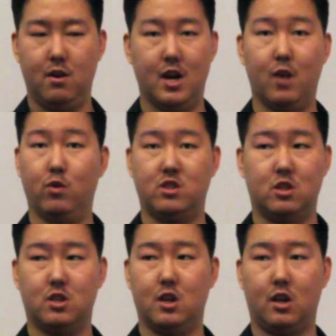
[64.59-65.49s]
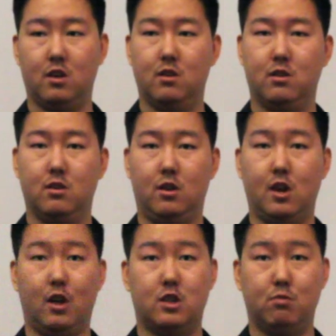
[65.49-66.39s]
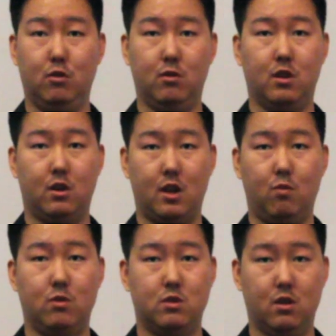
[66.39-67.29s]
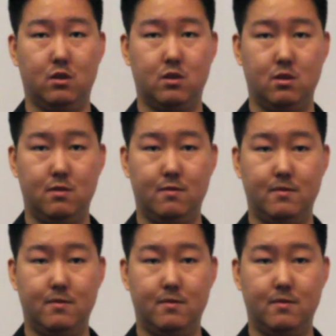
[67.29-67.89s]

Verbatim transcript: uh, was just like getting smooth and getting results.